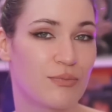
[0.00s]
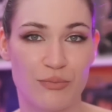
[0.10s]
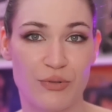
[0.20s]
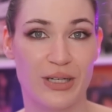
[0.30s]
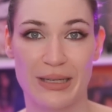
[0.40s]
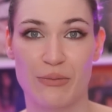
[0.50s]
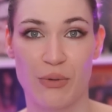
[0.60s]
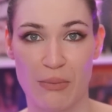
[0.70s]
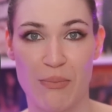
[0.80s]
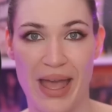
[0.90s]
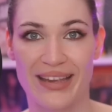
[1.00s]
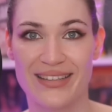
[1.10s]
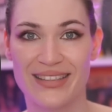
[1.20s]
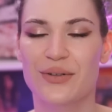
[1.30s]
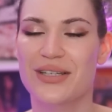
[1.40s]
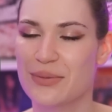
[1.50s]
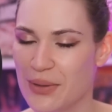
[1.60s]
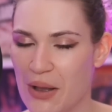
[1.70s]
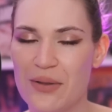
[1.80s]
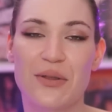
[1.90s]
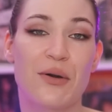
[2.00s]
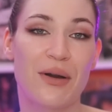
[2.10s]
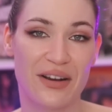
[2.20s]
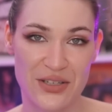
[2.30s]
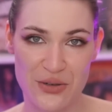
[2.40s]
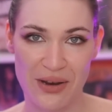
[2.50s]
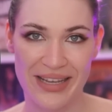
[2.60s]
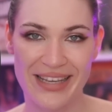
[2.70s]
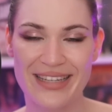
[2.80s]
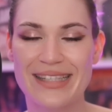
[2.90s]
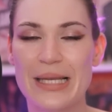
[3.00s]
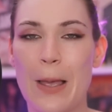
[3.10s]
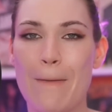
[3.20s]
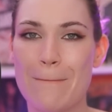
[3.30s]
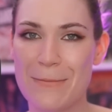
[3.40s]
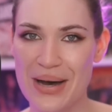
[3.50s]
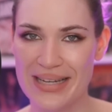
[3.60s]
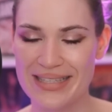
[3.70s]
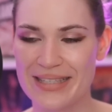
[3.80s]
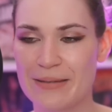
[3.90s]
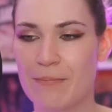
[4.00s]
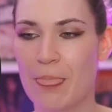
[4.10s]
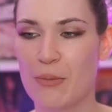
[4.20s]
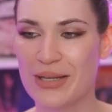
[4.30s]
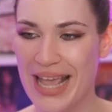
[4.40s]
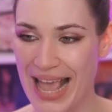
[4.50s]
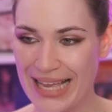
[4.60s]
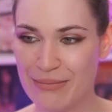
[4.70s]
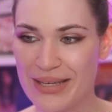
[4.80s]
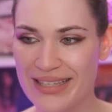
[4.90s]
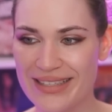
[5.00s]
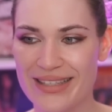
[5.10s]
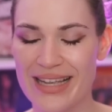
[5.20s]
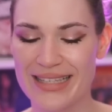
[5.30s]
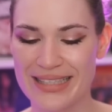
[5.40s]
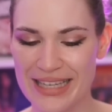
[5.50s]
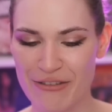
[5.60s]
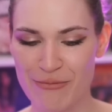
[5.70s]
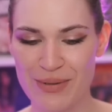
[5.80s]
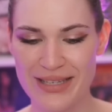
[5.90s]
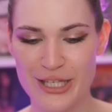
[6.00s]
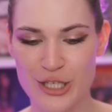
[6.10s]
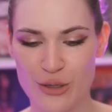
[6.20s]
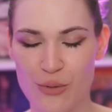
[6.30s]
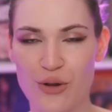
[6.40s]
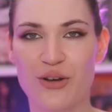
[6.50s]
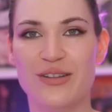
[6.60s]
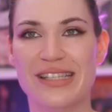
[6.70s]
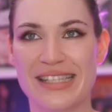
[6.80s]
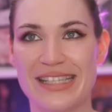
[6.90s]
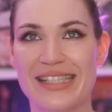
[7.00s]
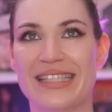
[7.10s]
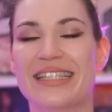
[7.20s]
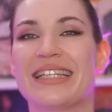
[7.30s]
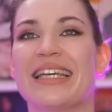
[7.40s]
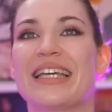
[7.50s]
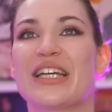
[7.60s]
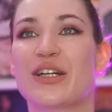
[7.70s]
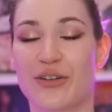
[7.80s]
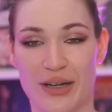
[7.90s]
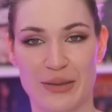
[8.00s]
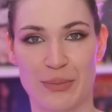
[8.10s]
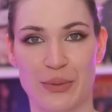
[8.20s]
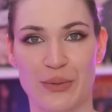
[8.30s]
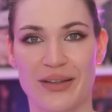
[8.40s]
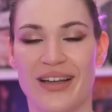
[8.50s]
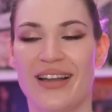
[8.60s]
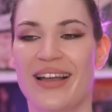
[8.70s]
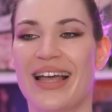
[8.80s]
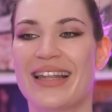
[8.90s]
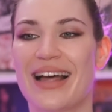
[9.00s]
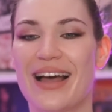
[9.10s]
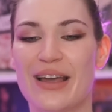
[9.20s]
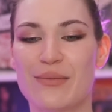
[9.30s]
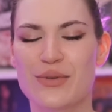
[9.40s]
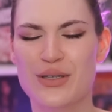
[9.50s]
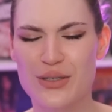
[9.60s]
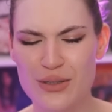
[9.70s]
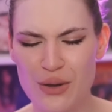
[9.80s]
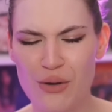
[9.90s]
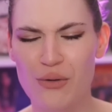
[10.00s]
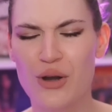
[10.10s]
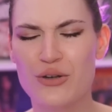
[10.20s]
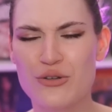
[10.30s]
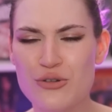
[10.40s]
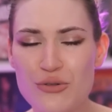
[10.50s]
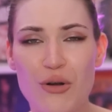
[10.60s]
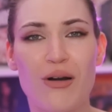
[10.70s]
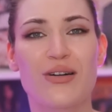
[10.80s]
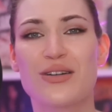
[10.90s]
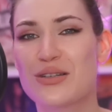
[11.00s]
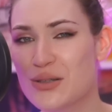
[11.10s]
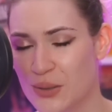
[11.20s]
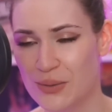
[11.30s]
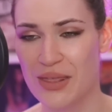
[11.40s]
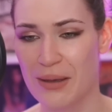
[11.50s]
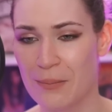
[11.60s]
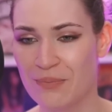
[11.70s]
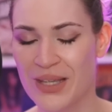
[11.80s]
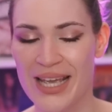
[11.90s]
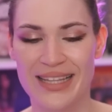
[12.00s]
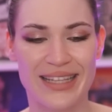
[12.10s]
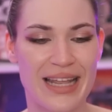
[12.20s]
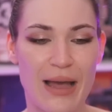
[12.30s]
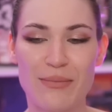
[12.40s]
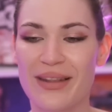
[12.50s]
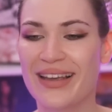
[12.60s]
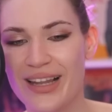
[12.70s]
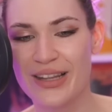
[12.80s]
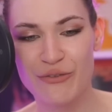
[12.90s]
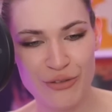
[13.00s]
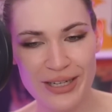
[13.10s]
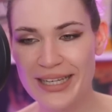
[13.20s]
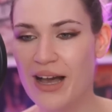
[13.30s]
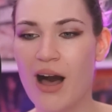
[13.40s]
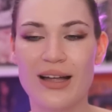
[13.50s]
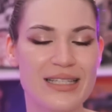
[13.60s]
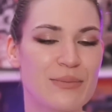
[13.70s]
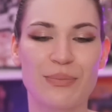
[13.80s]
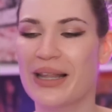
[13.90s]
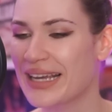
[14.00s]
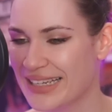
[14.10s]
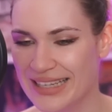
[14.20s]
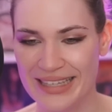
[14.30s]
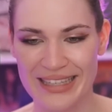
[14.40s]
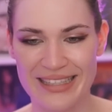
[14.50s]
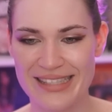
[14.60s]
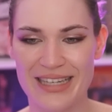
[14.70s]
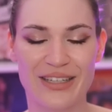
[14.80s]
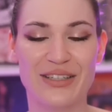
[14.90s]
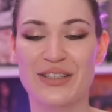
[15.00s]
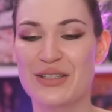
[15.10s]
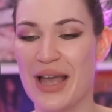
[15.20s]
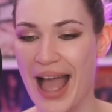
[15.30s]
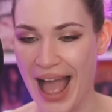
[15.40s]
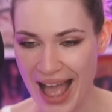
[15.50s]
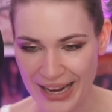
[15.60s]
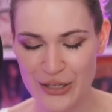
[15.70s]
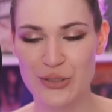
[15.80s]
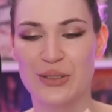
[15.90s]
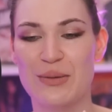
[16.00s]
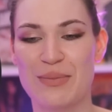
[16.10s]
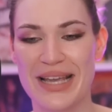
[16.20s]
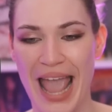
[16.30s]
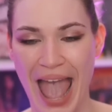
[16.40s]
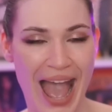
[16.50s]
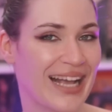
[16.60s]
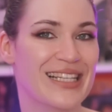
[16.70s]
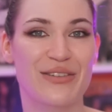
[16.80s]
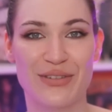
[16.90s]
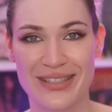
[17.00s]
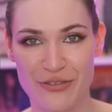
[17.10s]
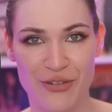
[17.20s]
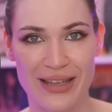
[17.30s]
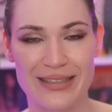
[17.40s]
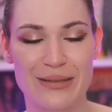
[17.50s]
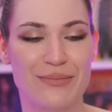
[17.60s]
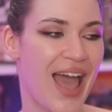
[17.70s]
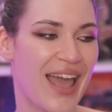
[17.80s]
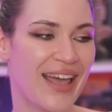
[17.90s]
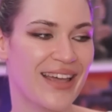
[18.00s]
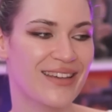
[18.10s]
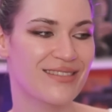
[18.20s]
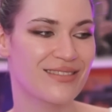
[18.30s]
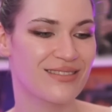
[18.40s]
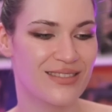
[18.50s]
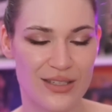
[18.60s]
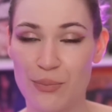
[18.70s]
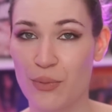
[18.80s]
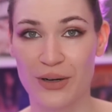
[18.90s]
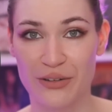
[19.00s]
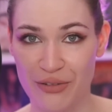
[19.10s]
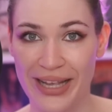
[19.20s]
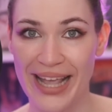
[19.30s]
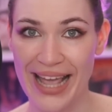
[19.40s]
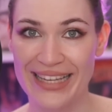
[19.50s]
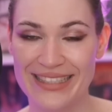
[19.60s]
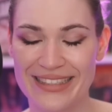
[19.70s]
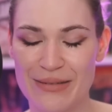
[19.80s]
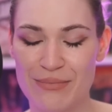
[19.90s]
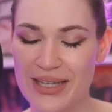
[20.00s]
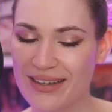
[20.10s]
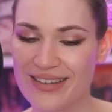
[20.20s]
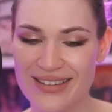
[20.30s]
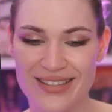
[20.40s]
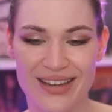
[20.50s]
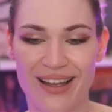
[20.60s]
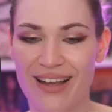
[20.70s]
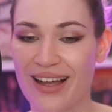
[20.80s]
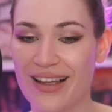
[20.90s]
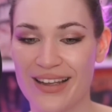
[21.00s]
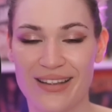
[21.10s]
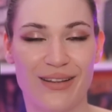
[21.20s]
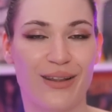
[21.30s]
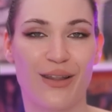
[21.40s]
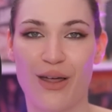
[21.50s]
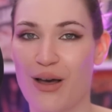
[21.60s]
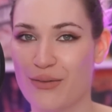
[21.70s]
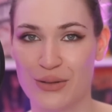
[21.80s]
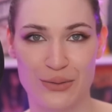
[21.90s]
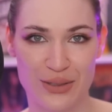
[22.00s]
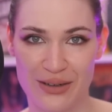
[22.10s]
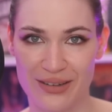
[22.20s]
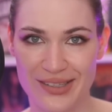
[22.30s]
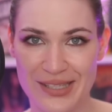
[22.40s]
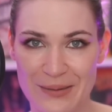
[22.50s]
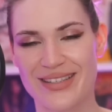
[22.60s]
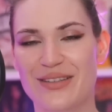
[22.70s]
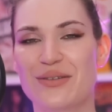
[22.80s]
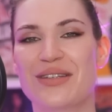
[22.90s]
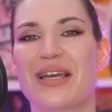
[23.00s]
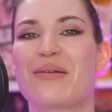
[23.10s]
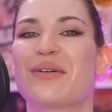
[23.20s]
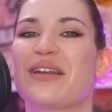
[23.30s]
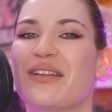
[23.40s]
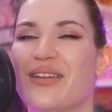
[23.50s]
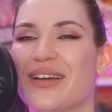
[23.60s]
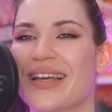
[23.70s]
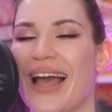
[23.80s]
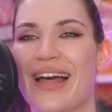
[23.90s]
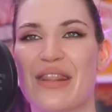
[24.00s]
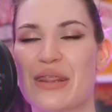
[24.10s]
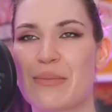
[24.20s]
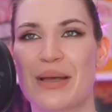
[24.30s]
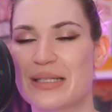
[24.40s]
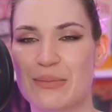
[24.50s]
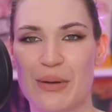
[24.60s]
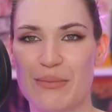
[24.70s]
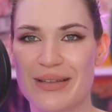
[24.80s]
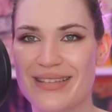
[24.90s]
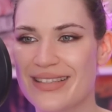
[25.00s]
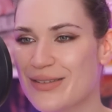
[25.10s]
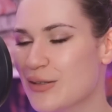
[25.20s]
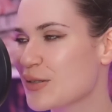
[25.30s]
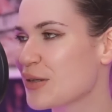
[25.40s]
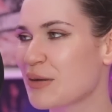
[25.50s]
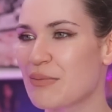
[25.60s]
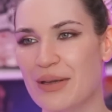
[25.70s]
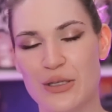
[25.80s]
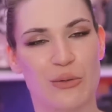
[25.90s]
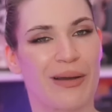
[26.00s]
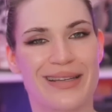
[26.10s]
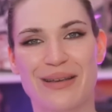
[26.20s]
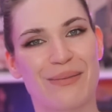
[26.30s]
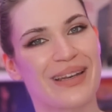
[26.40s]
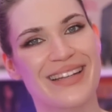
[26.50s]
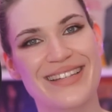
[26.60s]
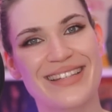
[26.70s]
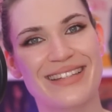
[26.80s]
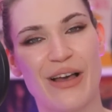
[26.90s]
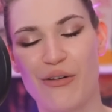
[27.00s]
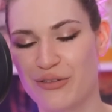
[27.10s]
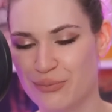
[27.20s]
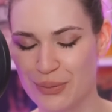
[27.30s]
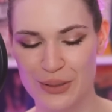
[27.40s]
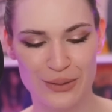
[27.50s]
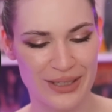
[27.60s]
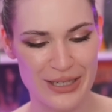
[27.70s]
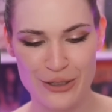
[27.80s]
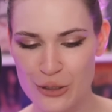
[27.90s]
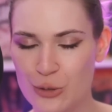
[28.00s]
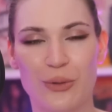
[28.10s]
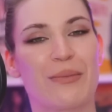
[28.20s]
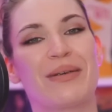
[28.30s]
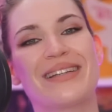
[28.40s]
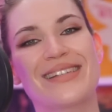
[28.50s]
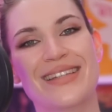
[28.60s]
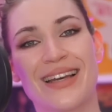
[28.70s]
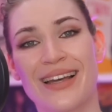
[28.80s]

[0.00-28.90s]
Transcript: really one band, which as we all know are Stray Kids. But with NMIXX, they've been so consistently incredible and I'm so drawn to them that I'm like really contemplating starting to actually be active in the fandom and support if I can, because I love those girls. So today I'm gonna look at the best moments. It's just gonna be 20 minutes of pure enjoyment